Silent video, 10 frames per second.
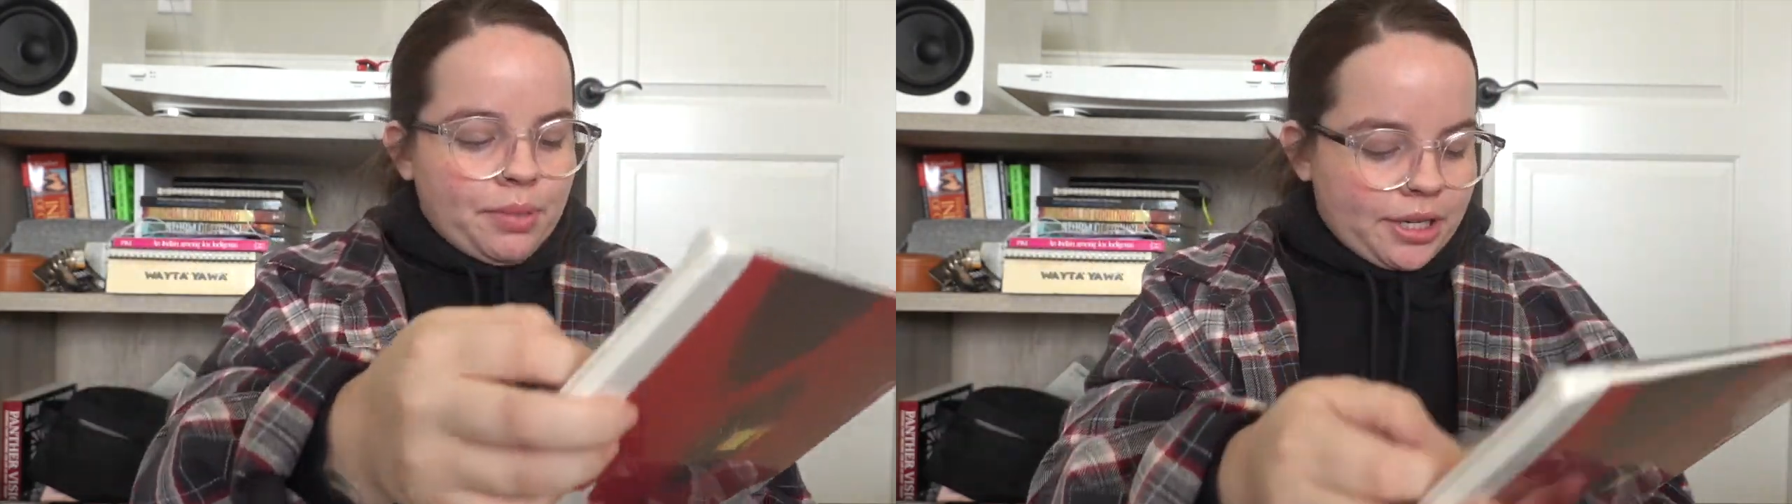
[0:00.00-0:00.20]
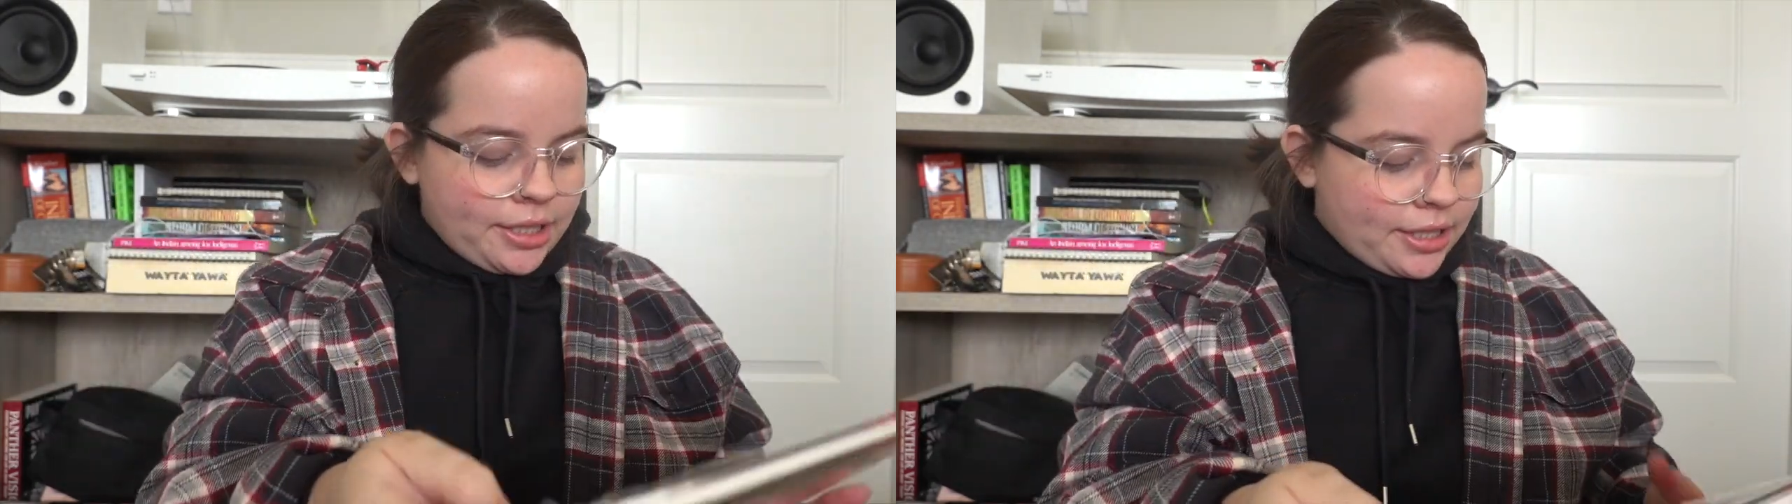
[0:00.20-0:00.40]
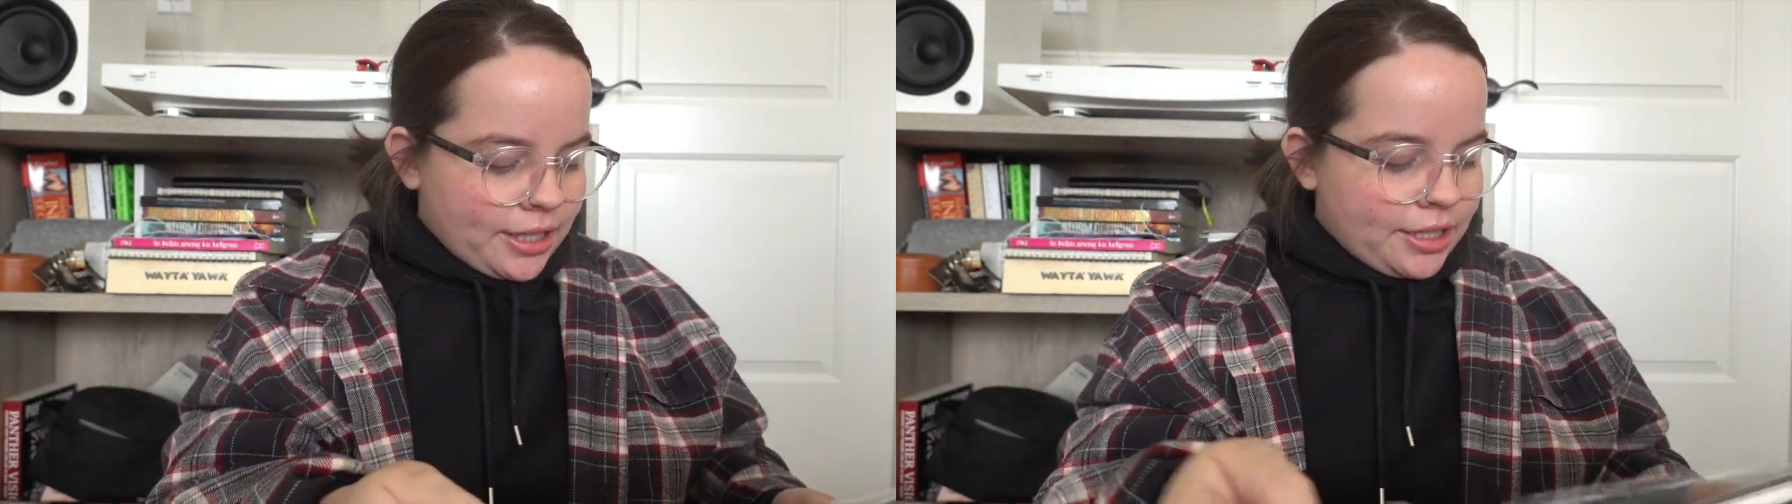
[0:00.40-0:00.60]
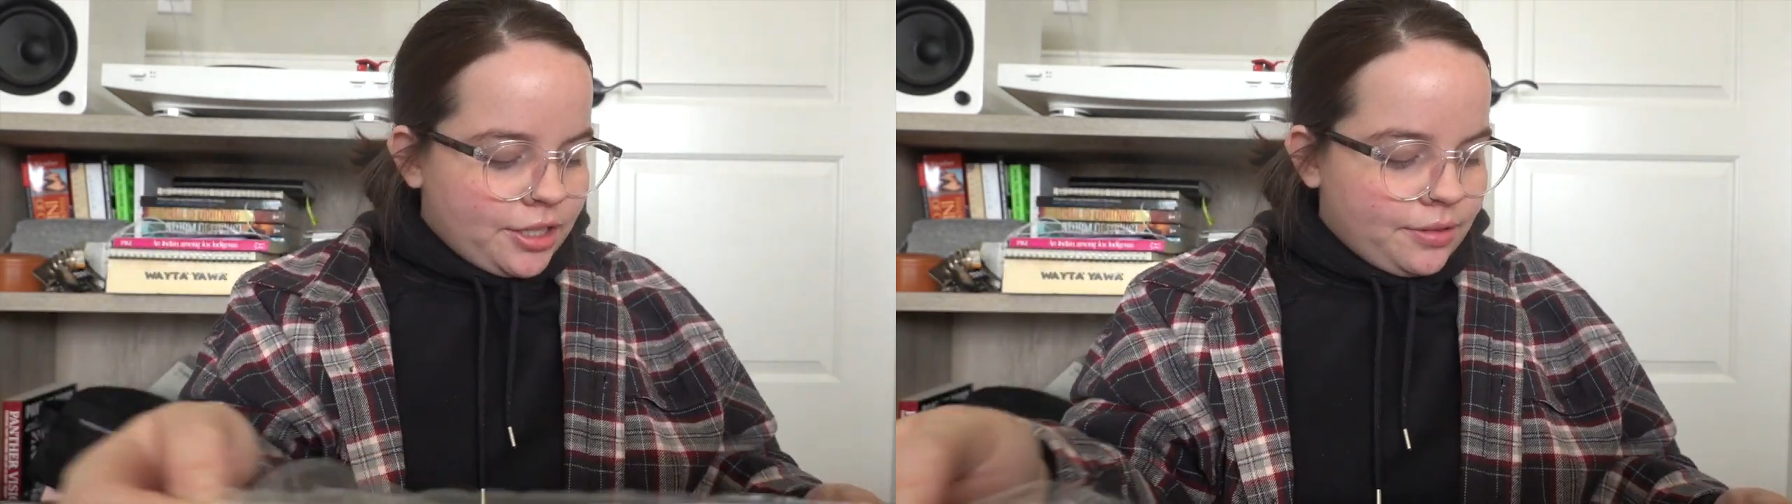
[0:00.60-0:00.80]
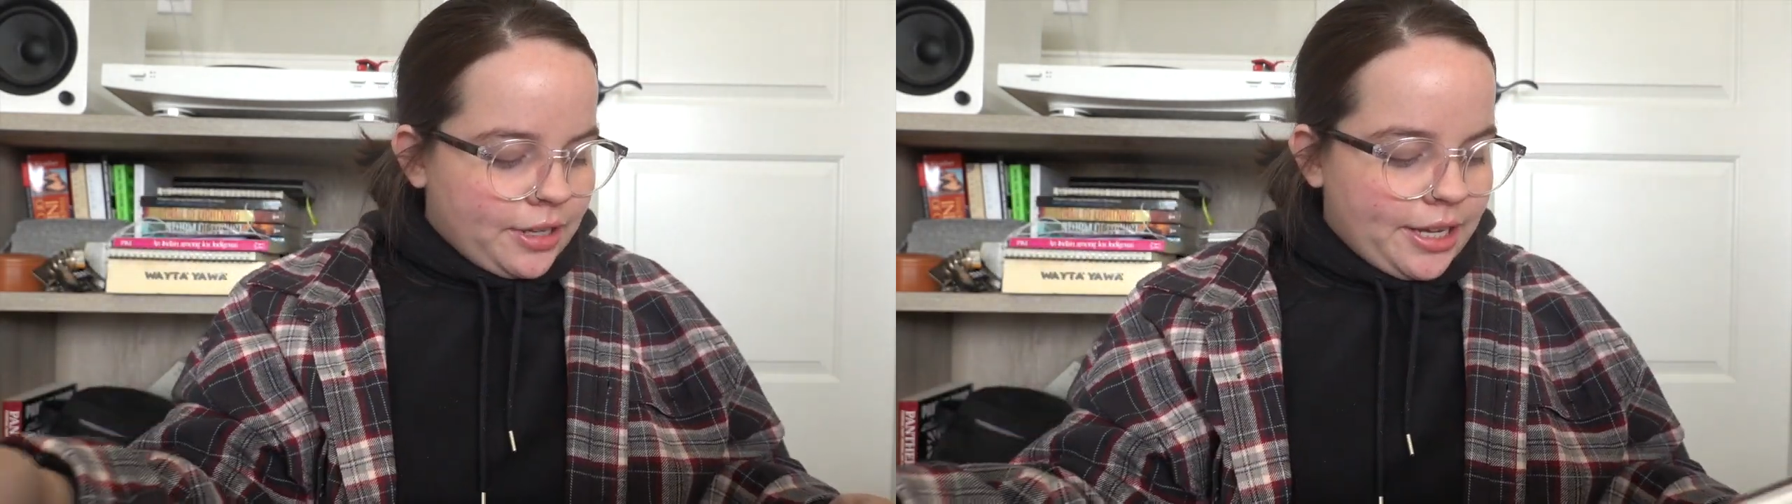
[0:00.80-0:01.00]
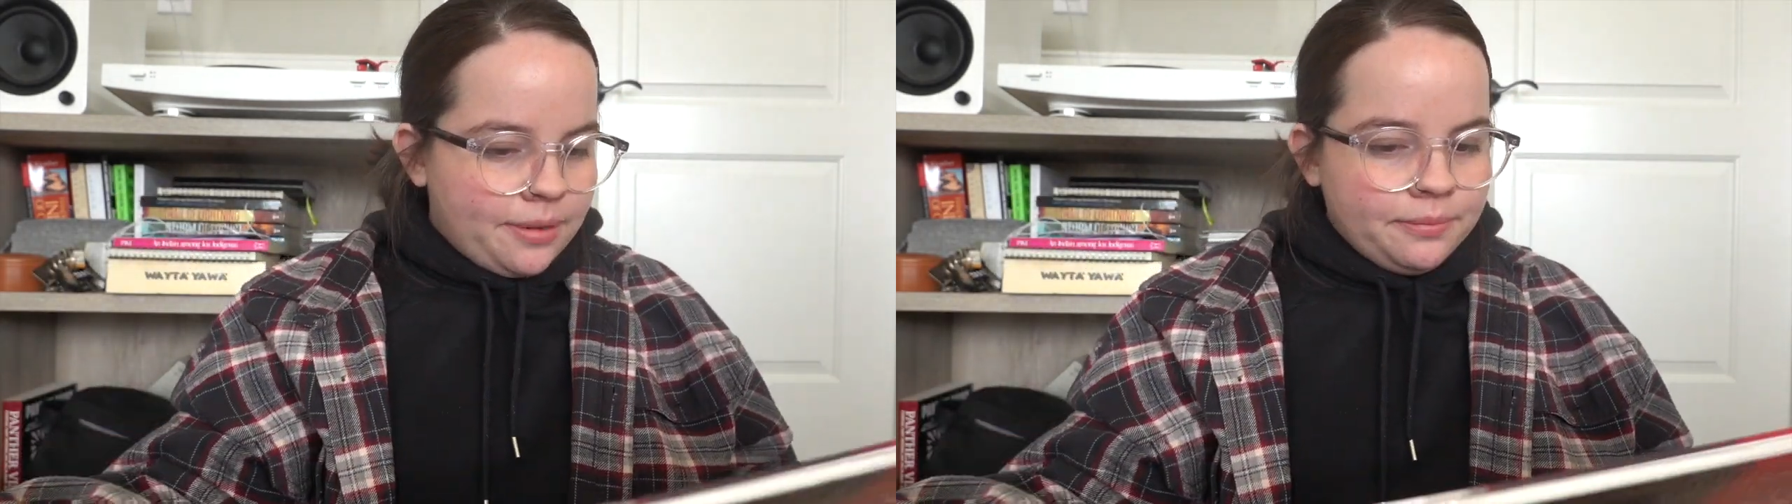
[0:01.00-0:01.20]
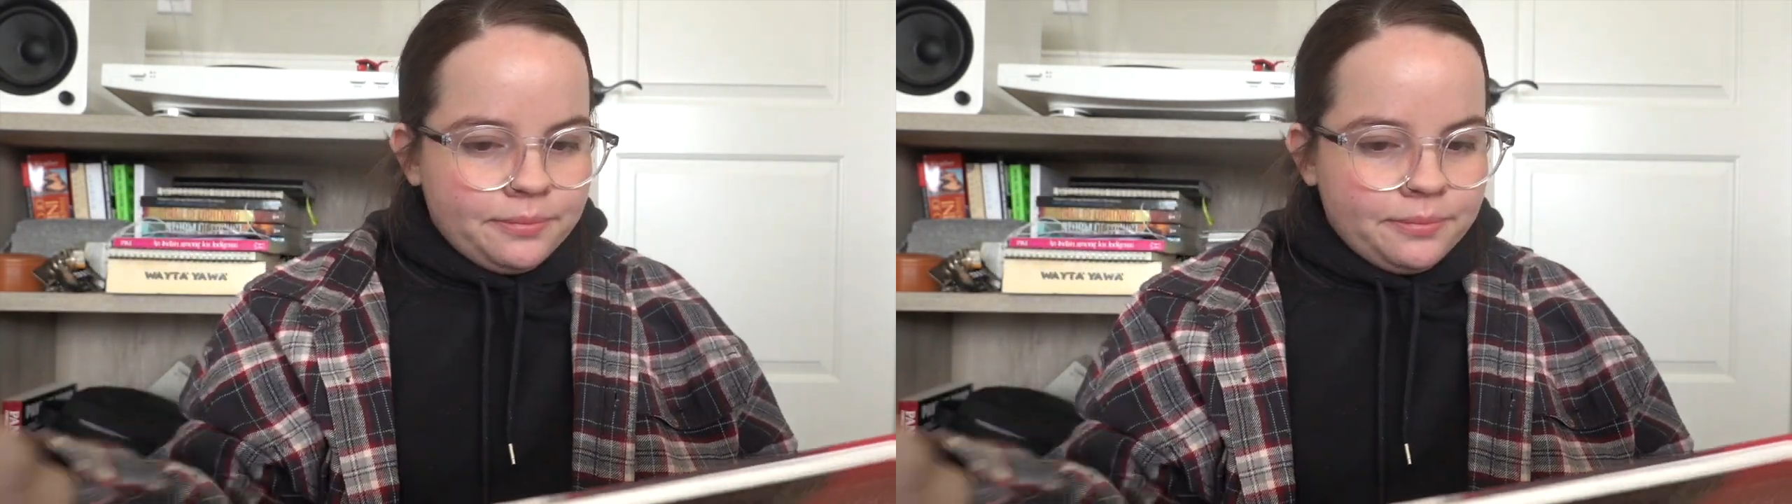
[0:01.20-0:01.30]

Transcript: bust into it.